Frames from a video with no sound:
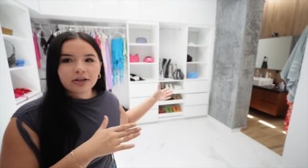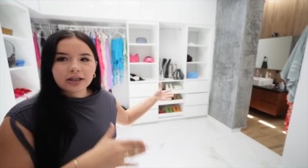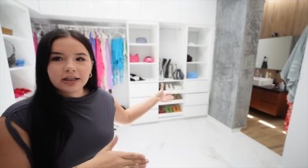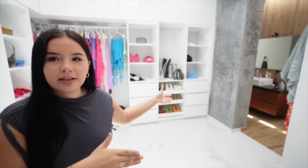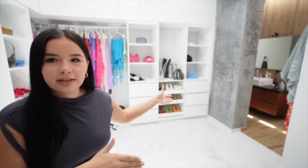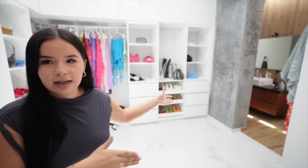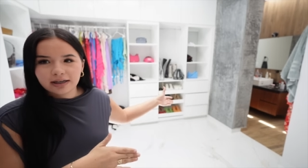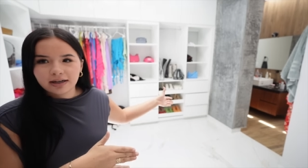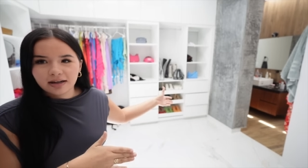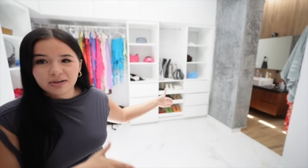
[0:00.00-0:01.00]
literally looks like
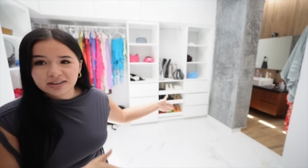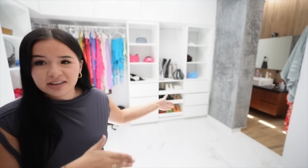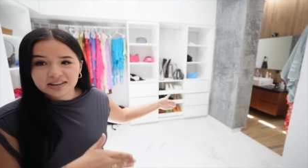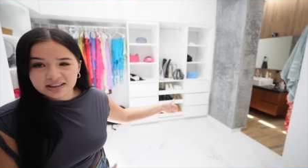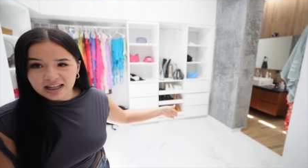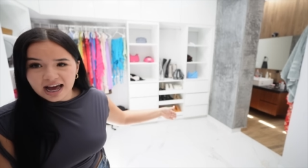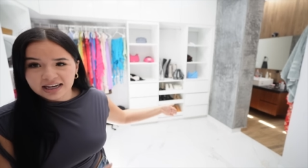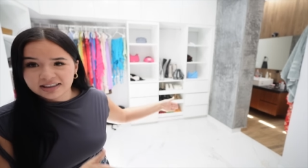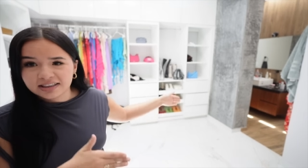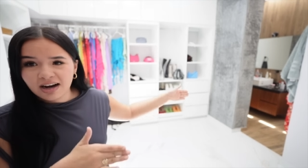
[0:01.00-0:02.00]
a prison
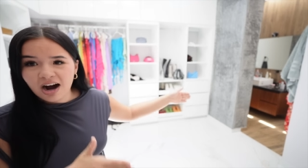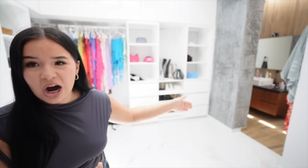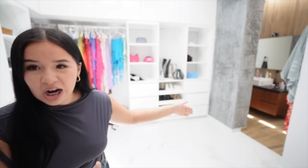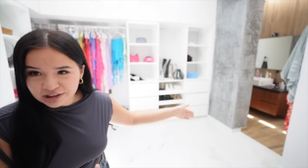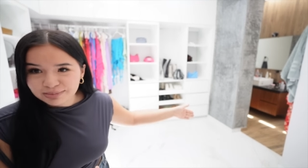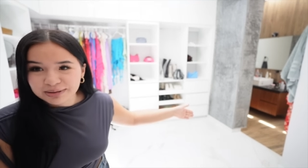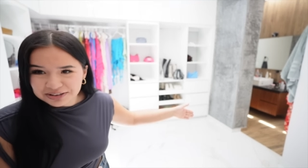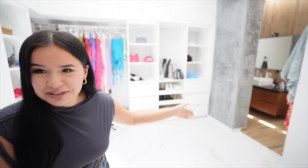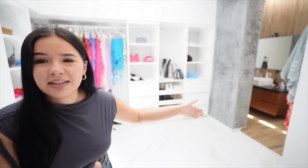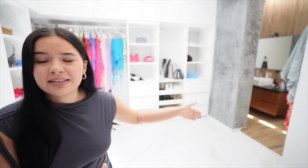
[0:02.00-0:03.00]
slash
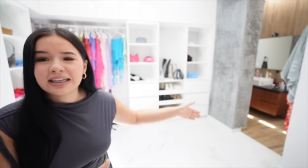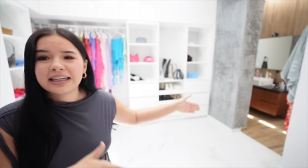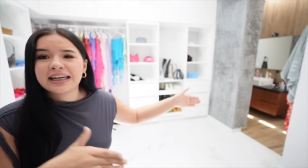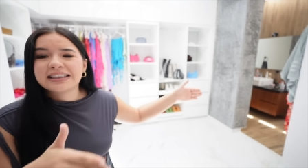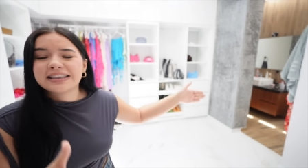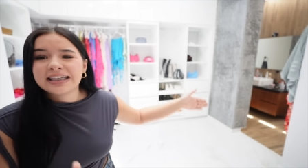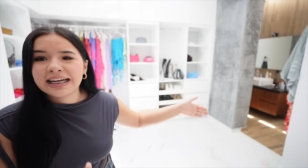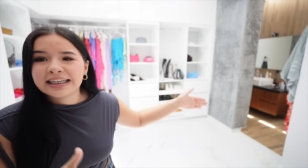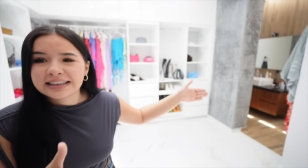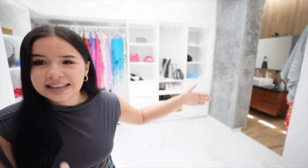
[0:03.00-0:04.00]
hospital. It looks like an
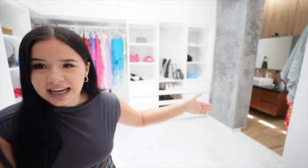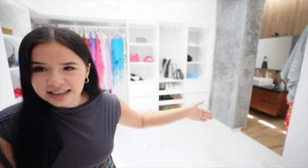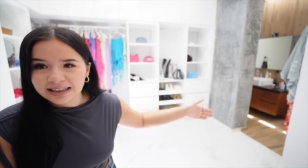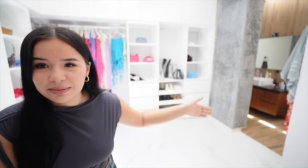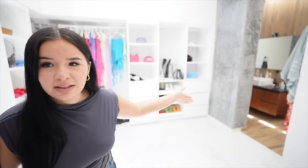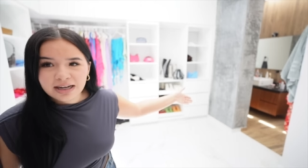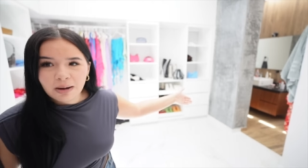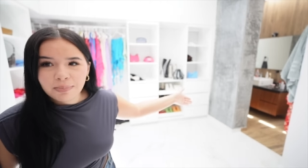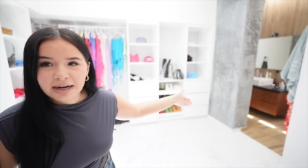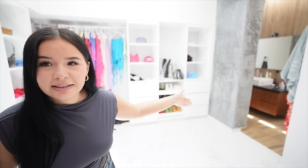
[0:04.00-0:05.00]
insane asylum. Look
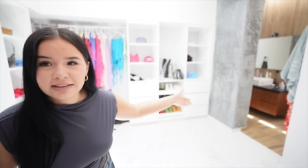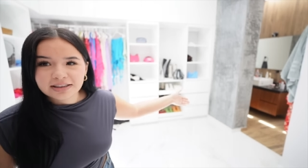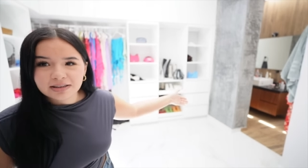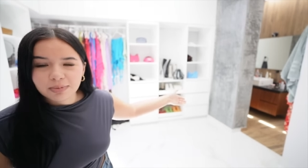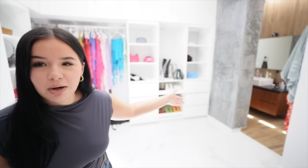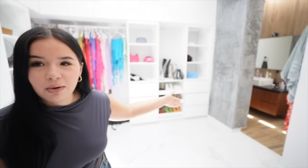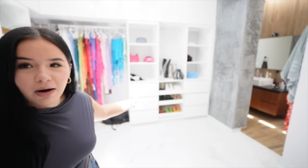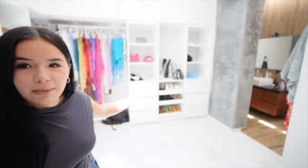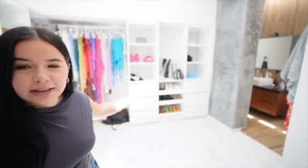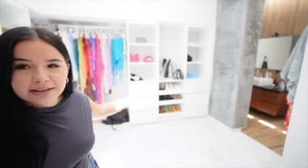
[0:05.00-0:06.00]
how bright this is, bro.
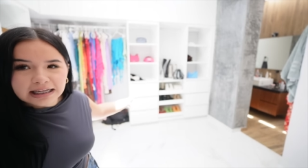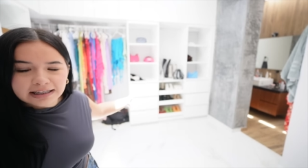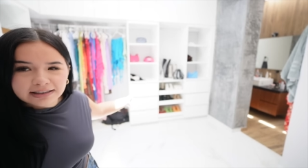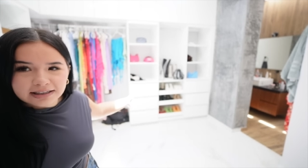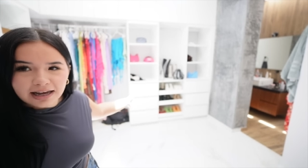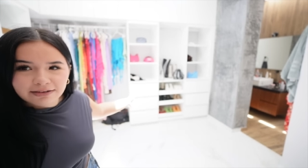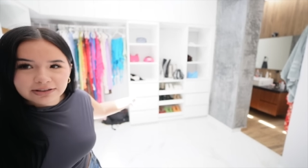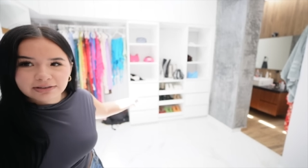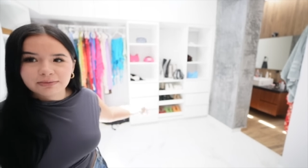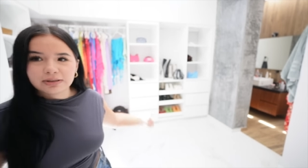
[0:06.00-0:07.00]
Are we descending into
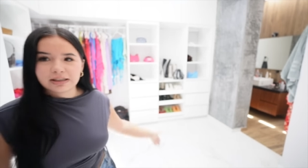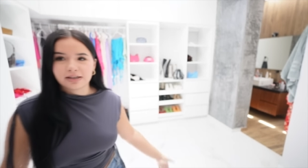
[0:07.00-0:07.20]
heaven? What the